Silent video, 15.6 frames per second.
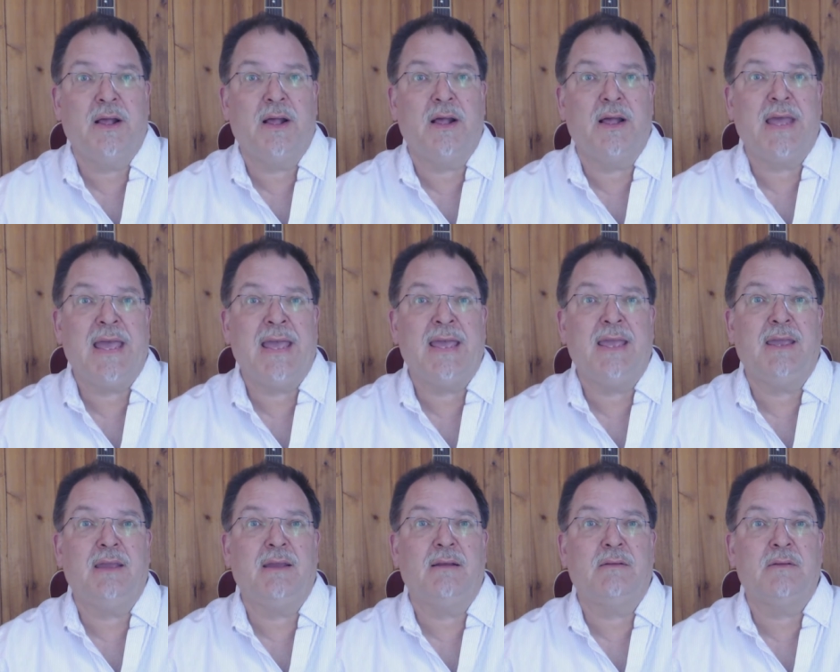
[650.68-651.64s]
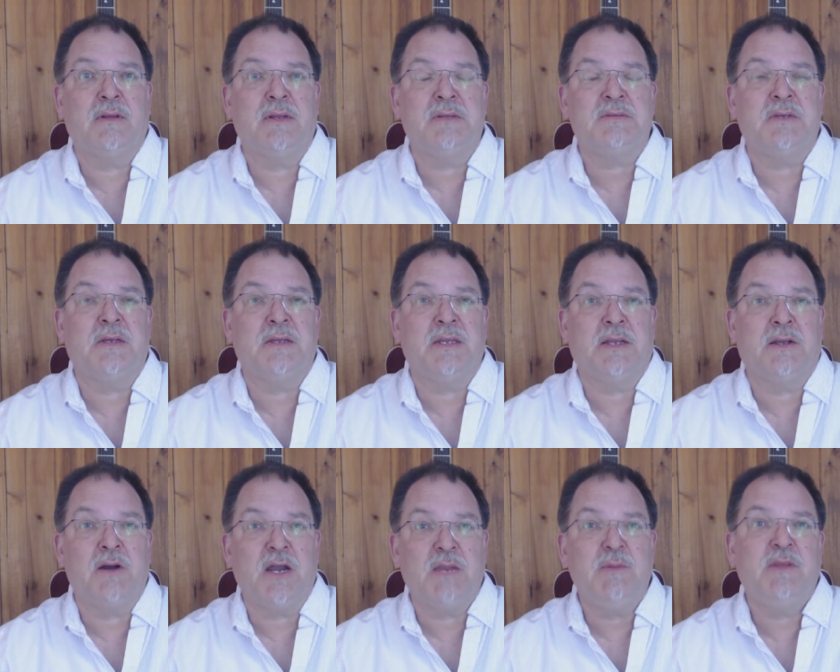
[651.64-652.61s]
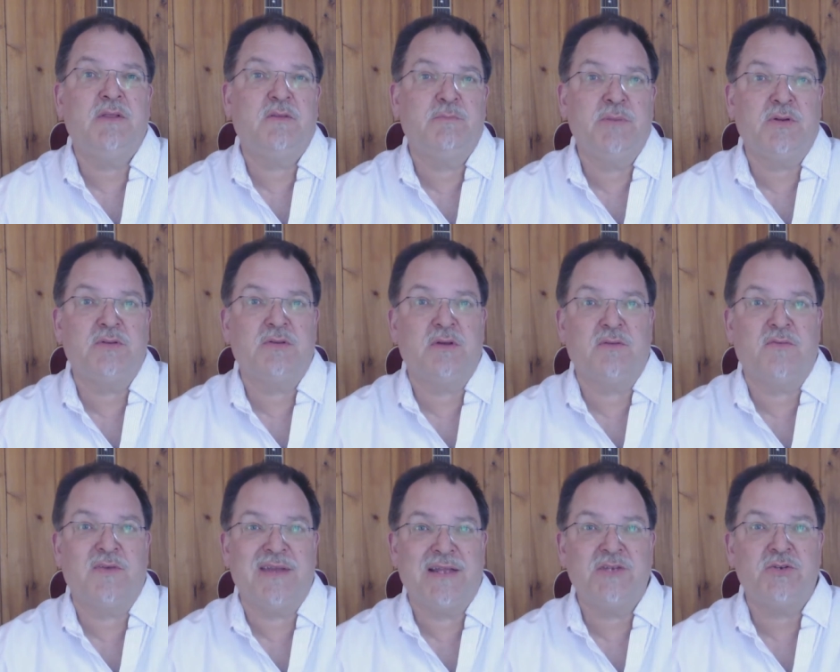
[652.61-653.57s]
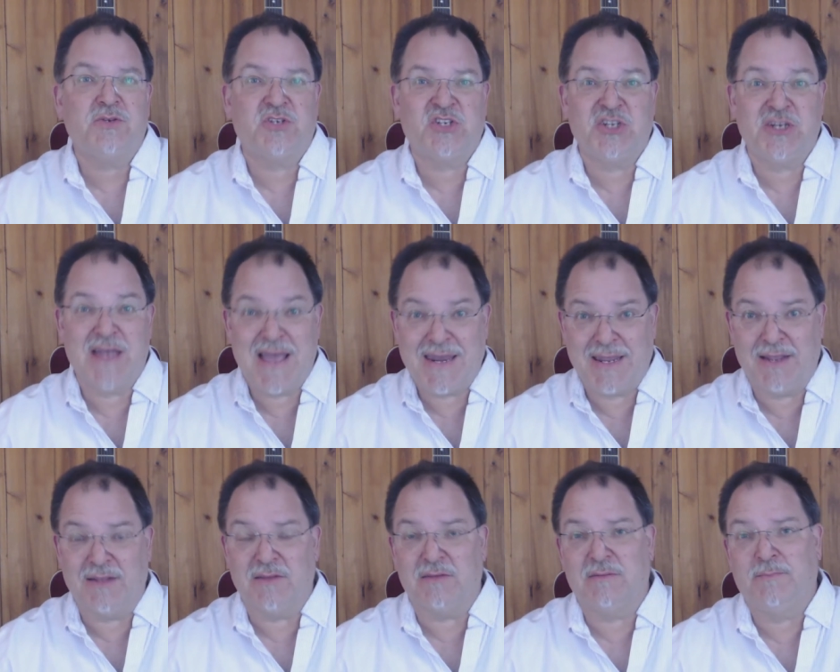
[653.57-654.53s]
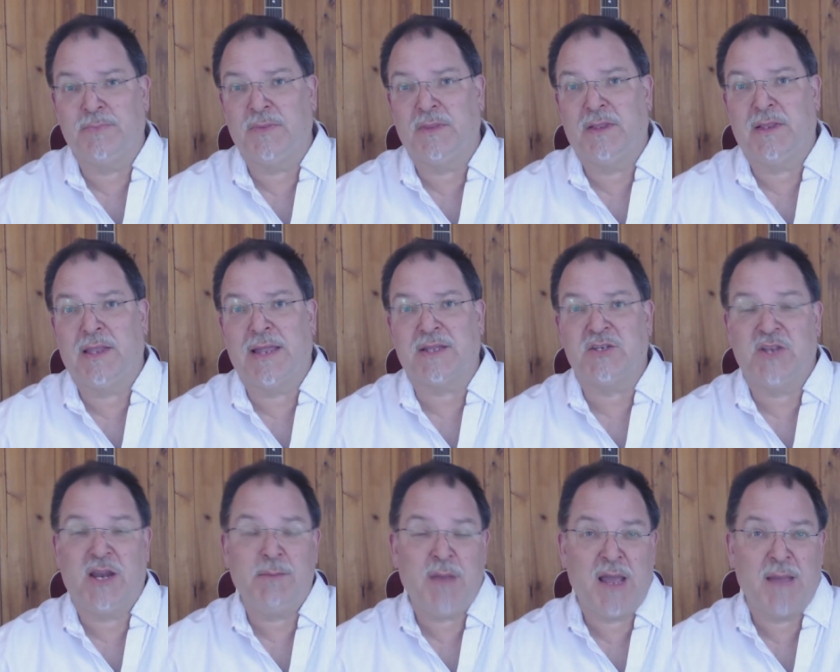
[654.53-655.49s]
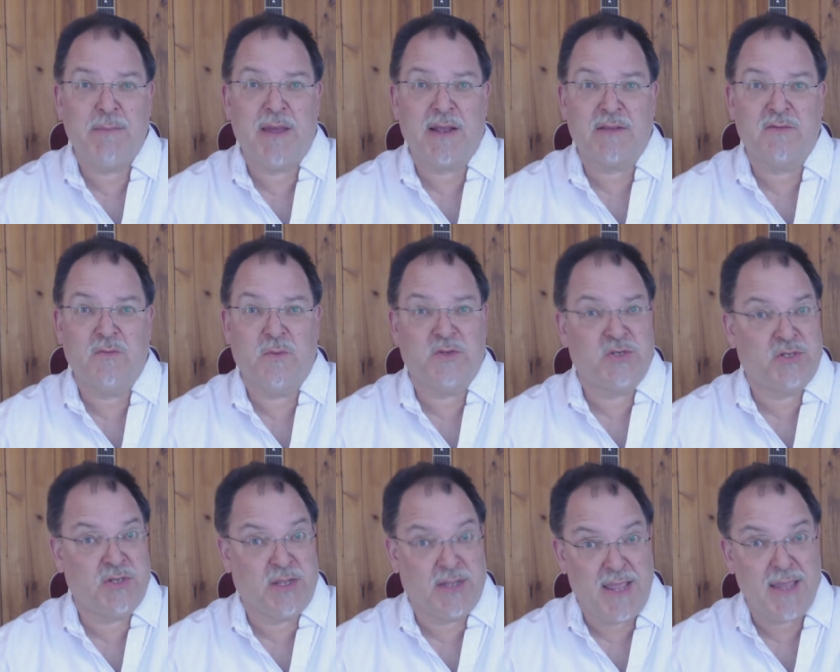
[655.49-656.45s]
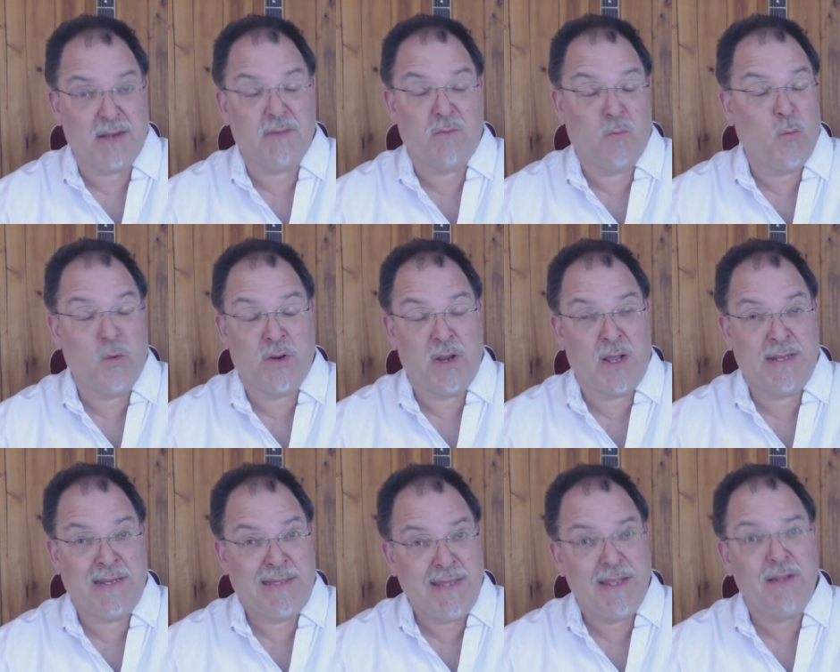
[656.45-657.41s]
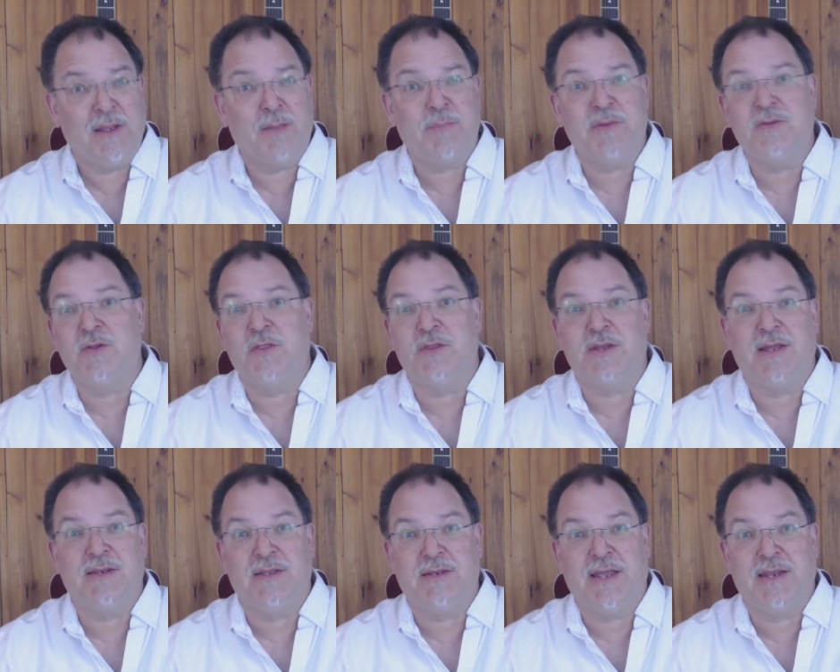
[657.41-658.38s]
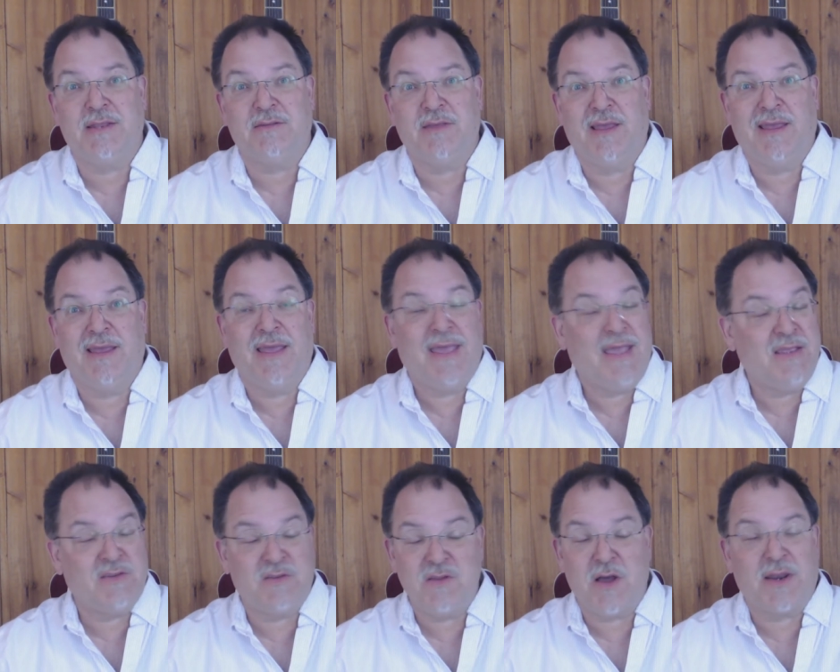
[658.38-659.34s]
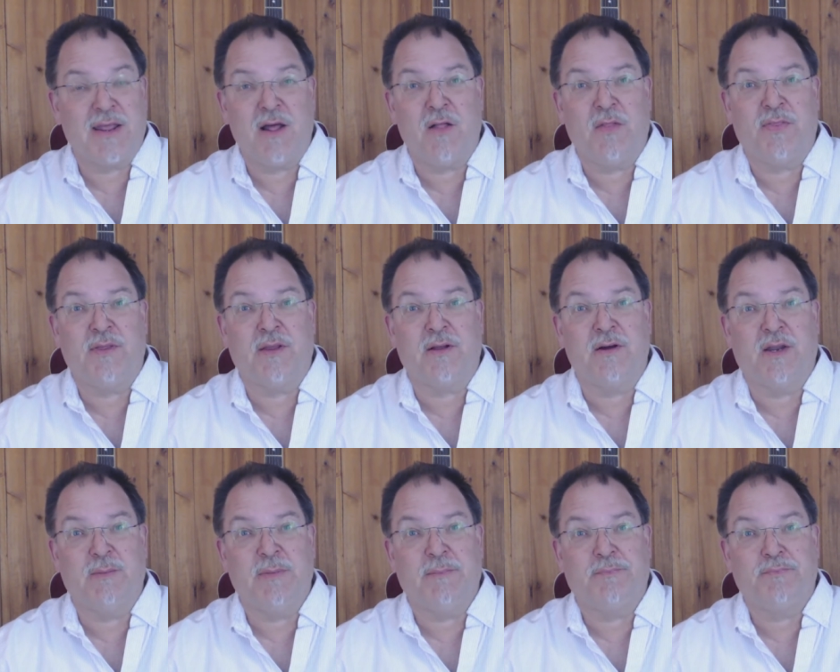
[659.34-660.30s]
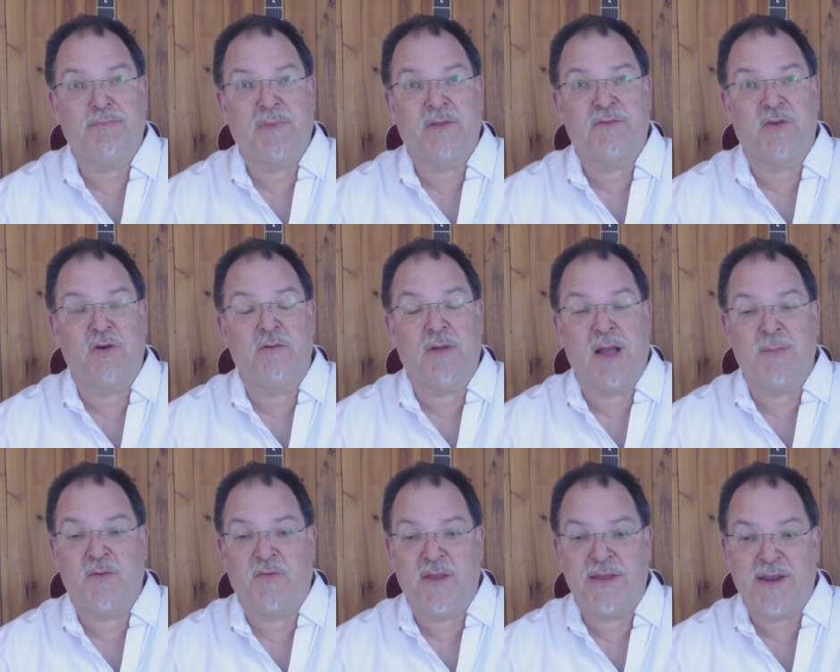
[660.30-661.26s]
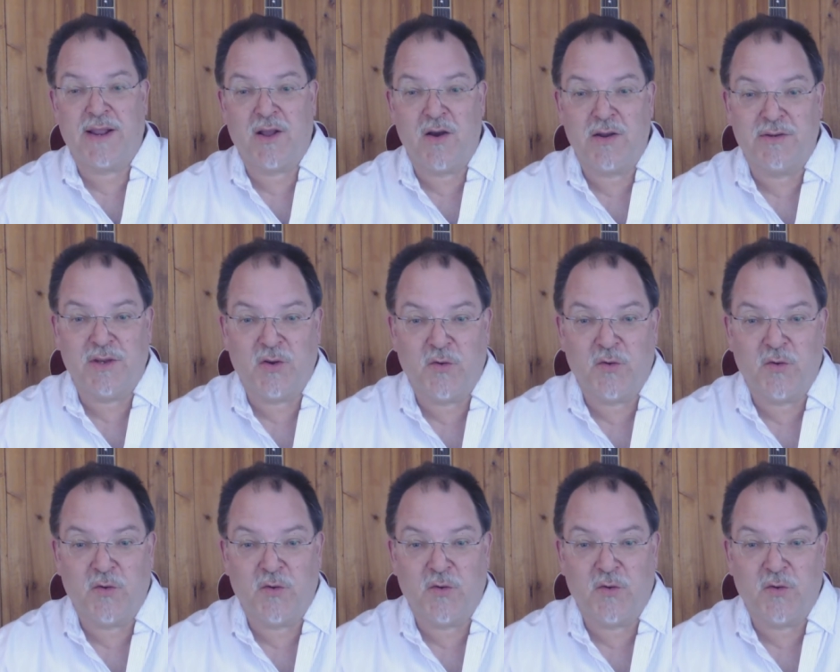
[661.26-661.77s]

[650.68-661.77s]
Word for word: uh, a, uh, an economy that's built on financial shenanigans like share buybacks, which again were illegal up until the nineteen eighties, is not a healthy economy. So I'm afraid I can't